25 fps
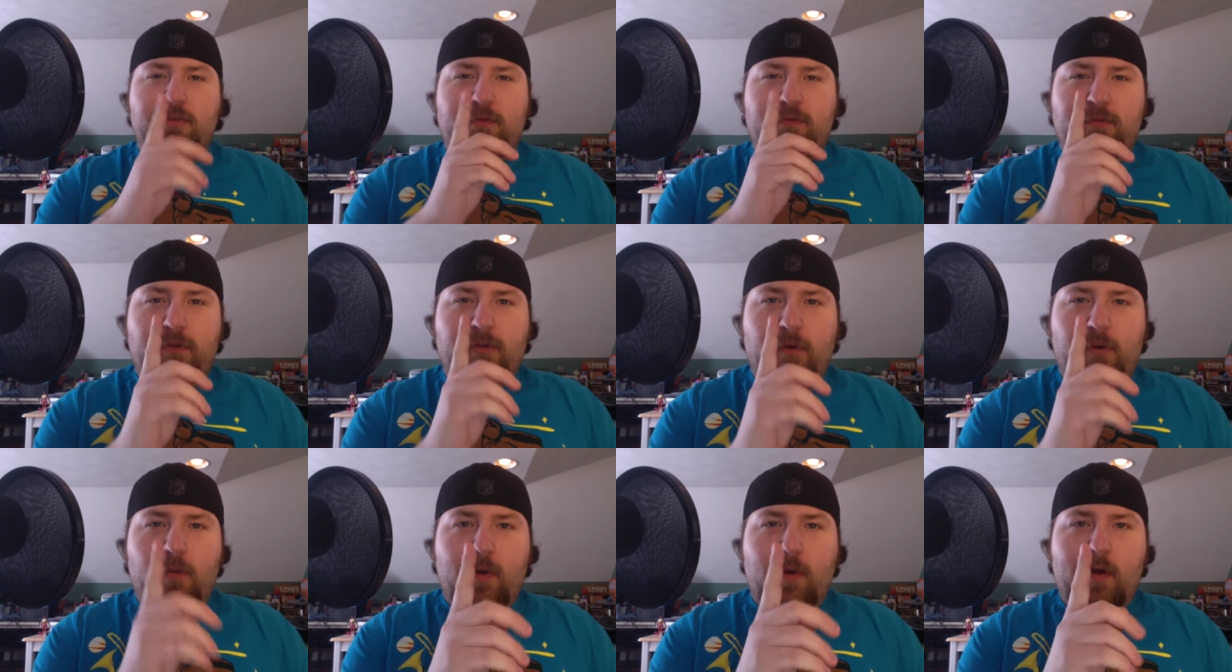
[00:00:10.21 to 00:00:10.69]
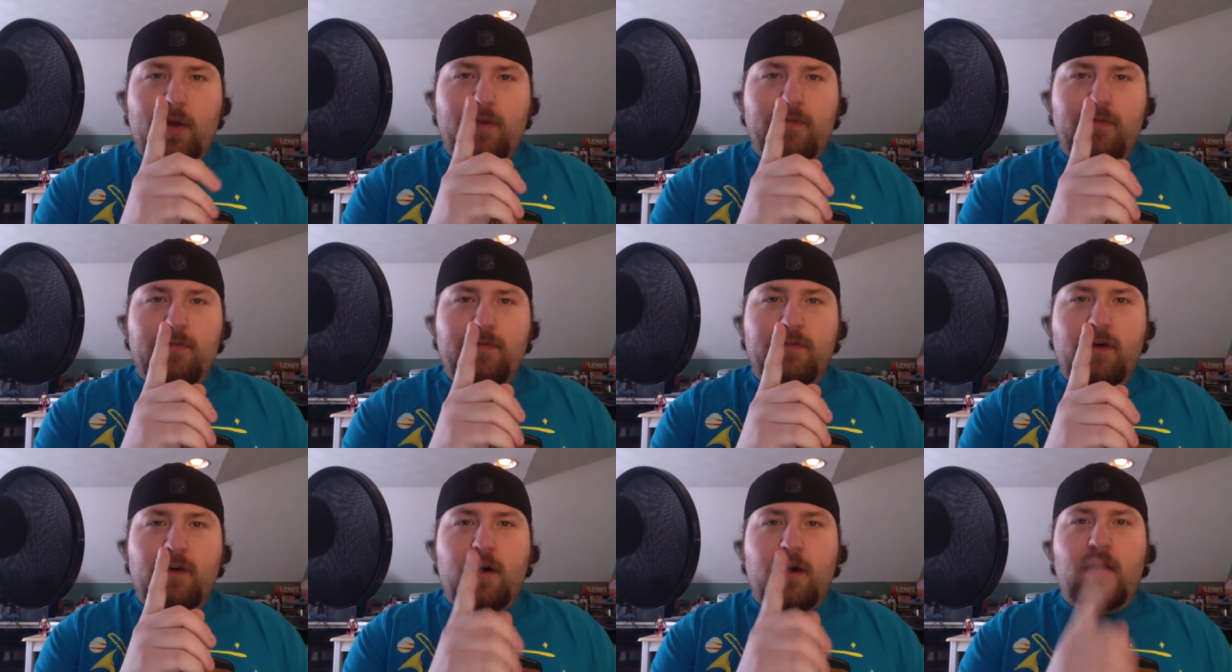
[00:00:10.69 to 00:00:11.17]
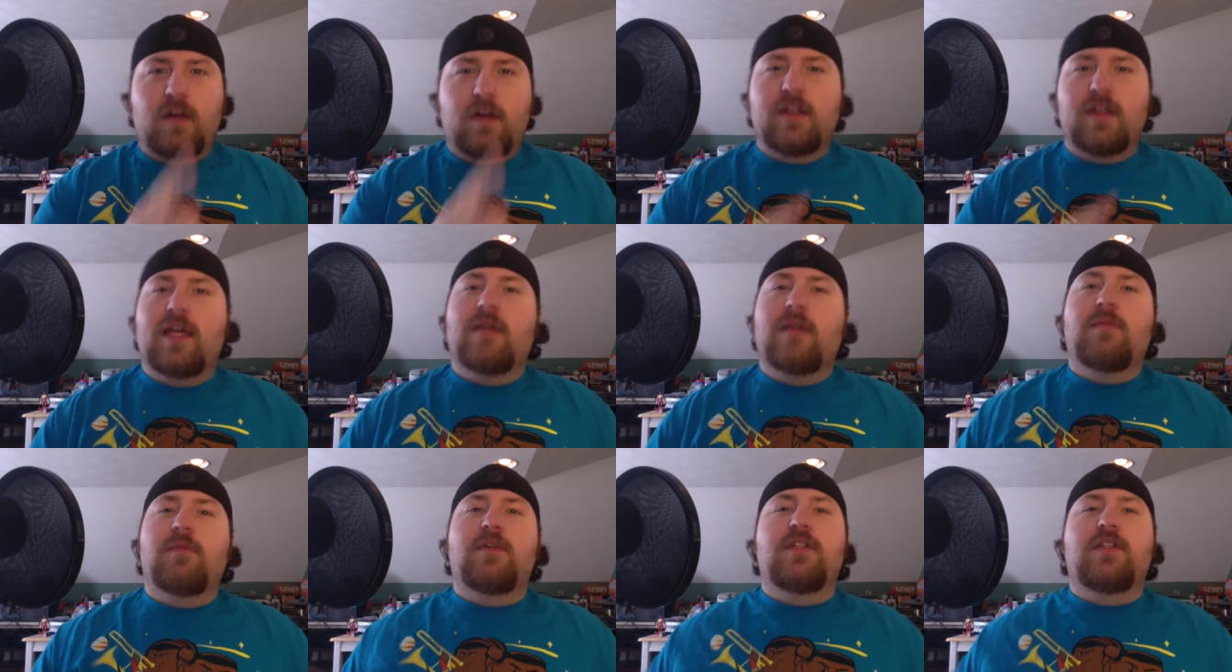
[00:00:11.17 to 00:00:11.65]
for one fall
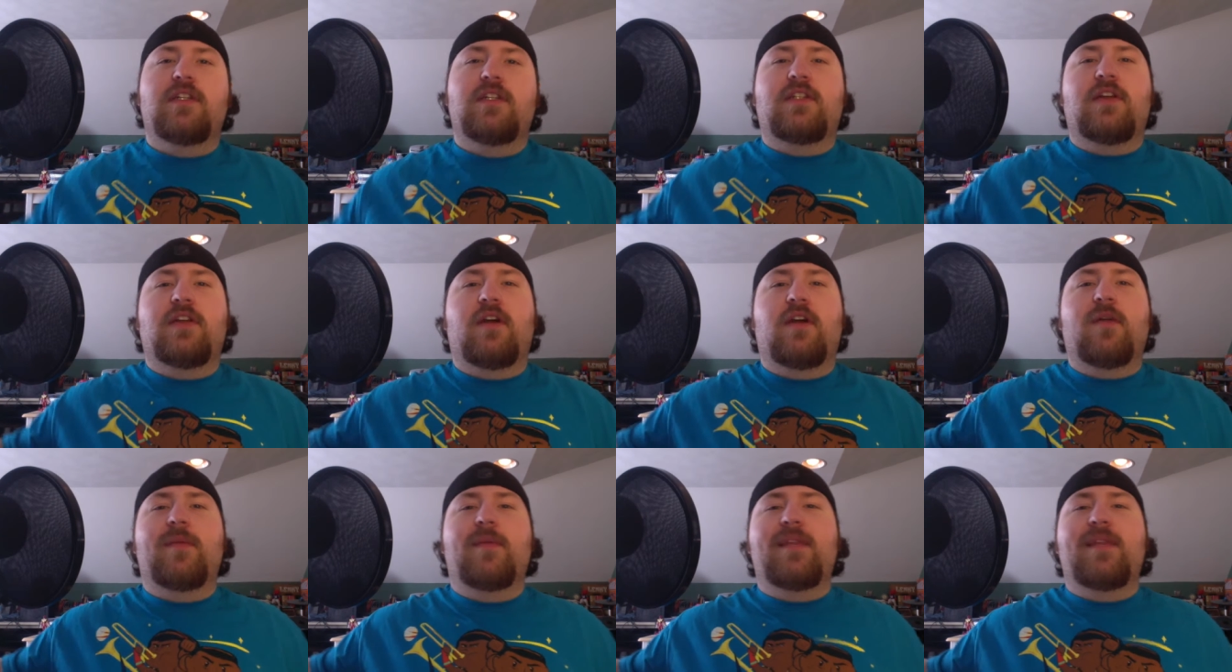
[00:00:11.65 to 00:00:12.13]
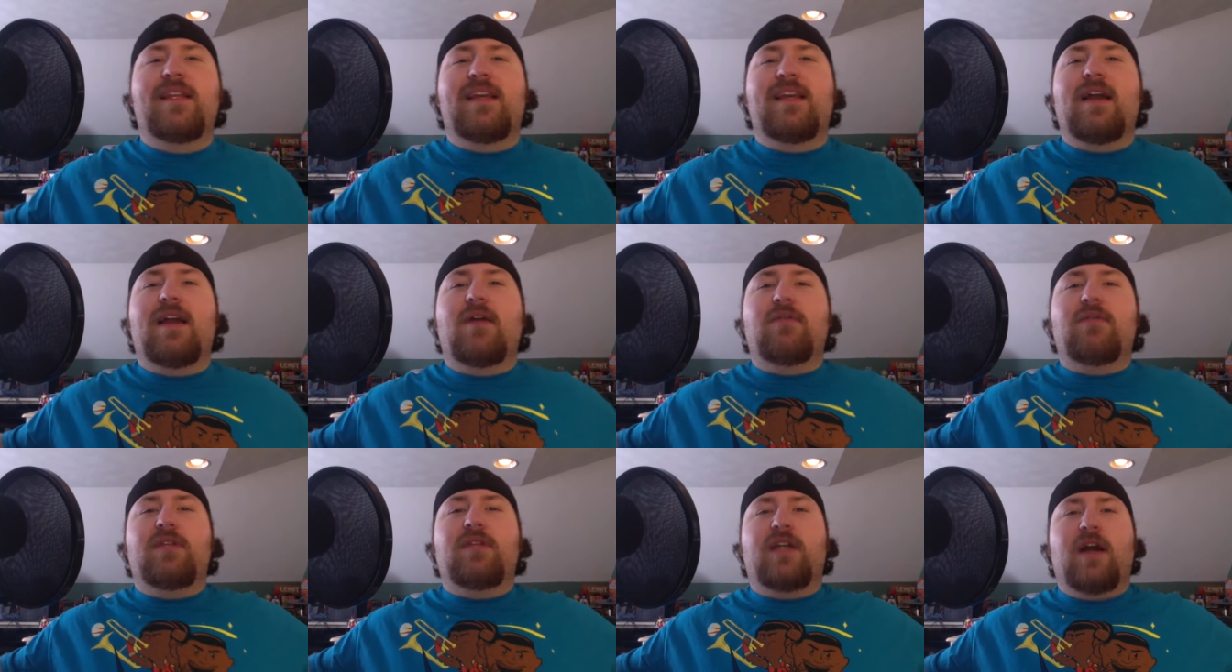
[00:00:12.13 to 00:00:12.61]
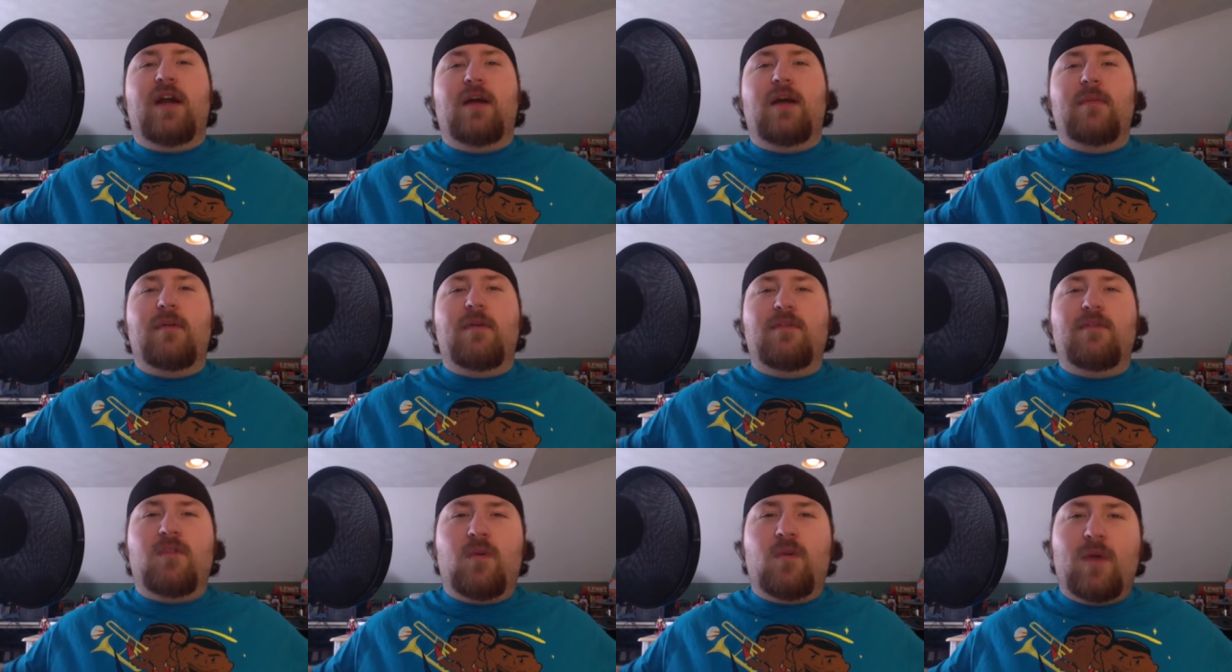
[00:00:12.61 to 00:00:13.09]
and will determine the
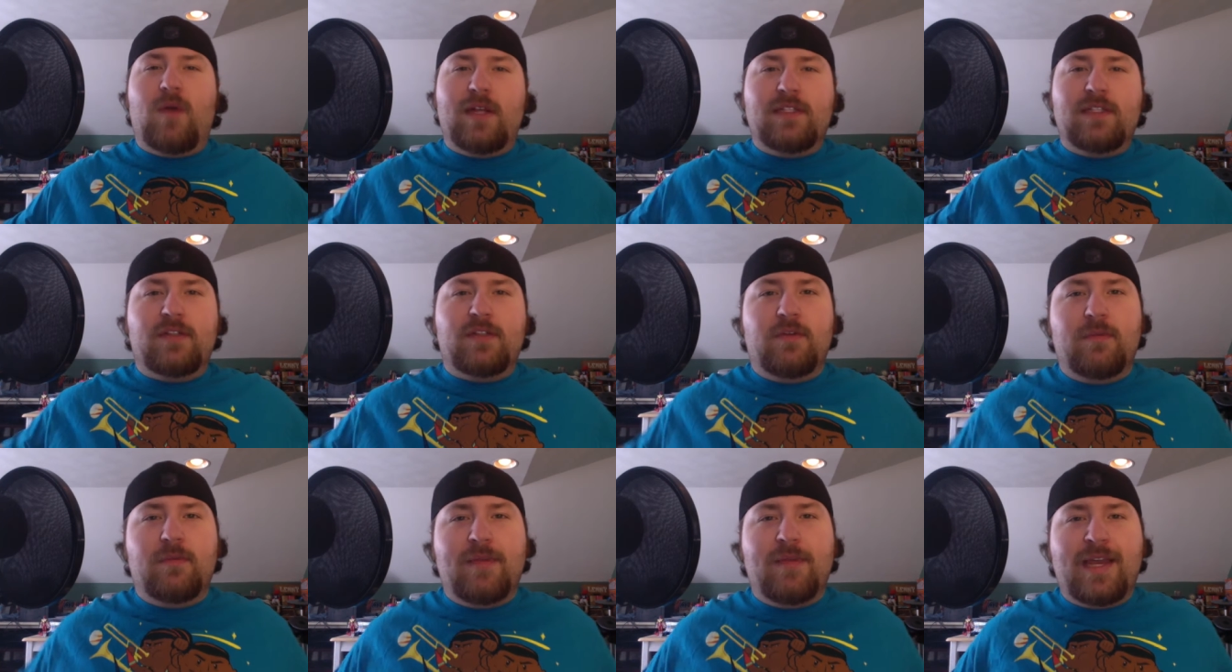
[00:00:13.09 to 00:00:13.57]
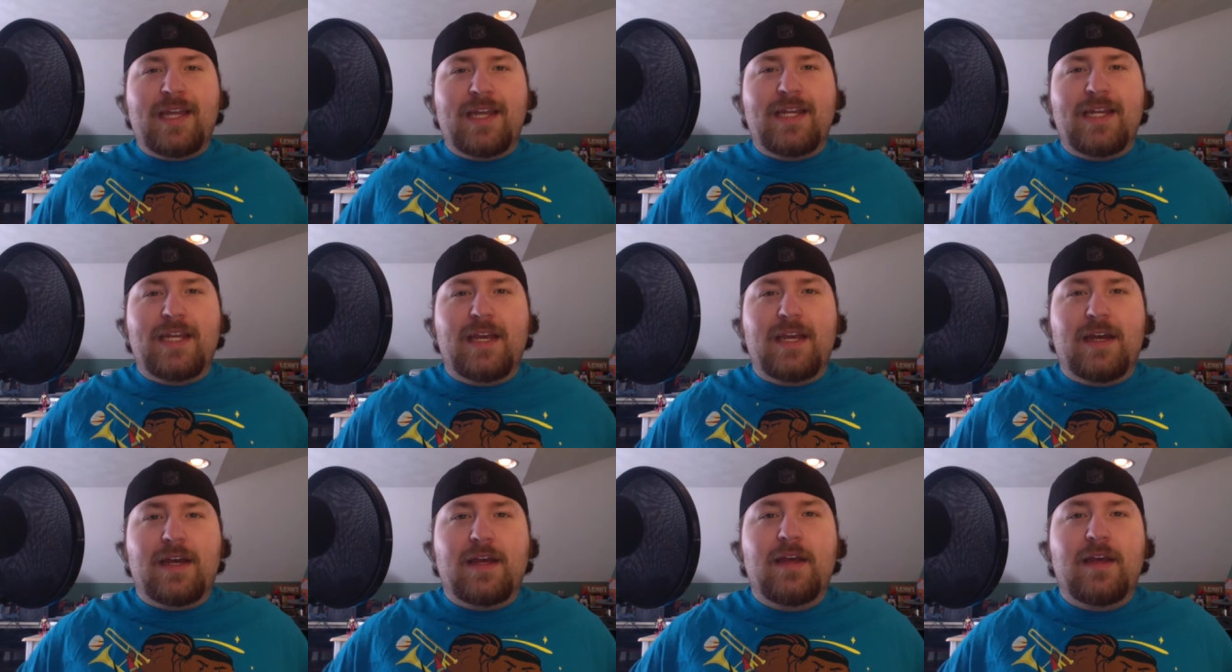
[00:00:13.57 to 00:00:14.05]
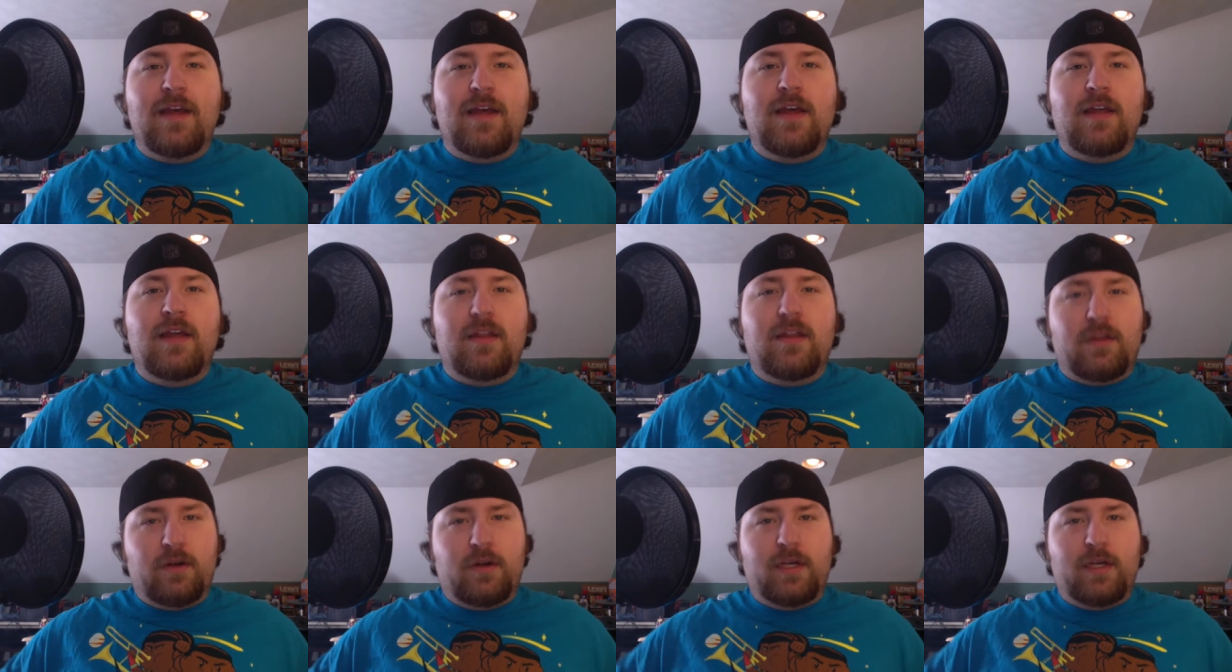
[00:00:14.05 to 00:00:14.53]
outcome of WrestleMania
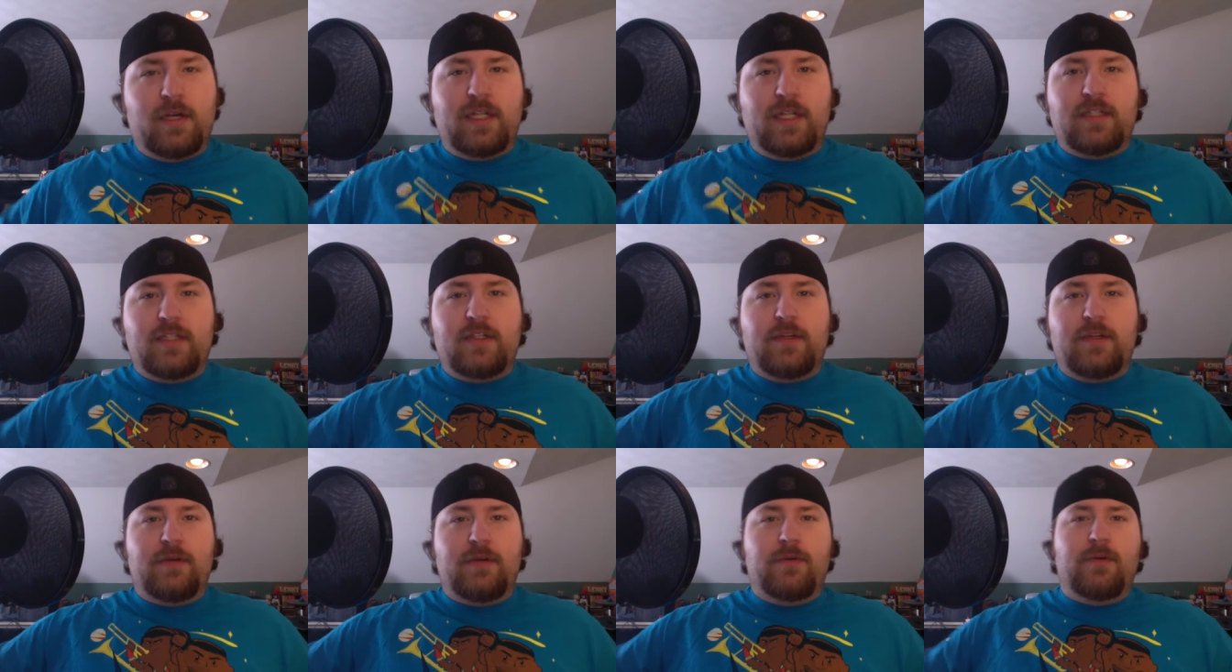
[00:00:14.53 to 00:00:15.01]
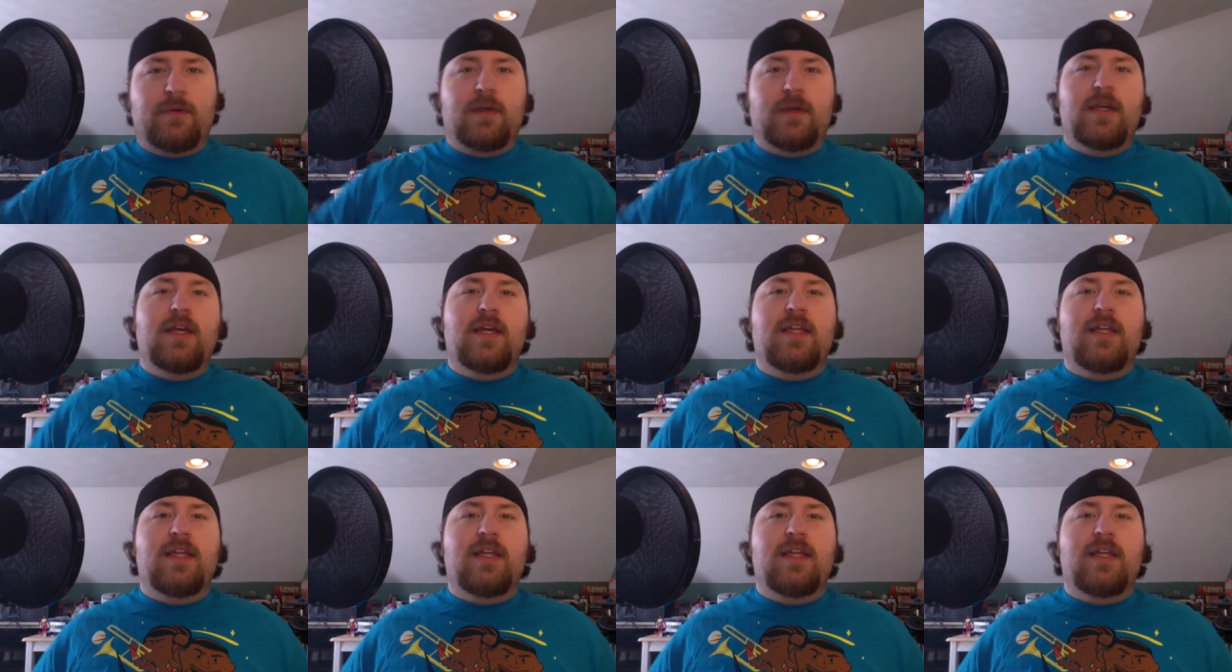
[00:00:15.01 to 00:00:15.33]
thirty-two.